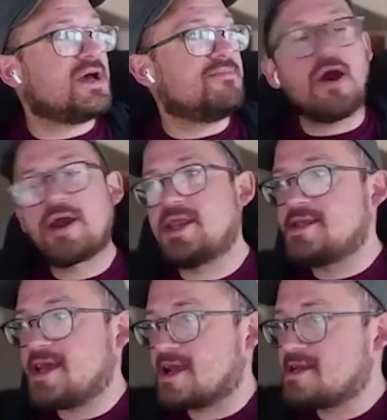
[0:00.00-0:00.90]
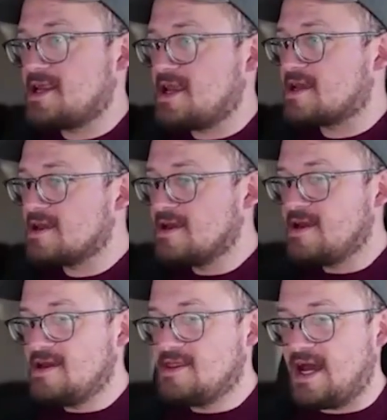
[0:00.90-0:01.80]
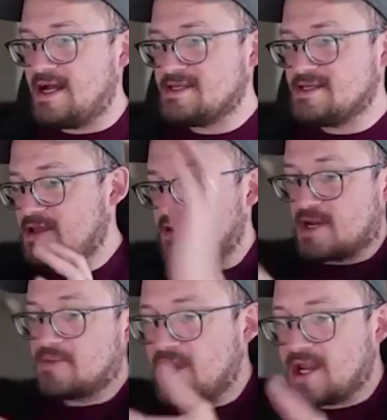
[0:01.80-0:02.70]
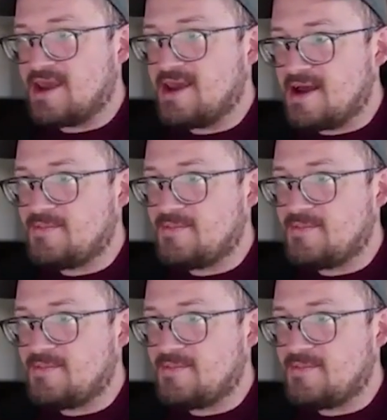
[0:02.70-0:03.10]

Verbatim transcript: marketing technique that's going to bring in a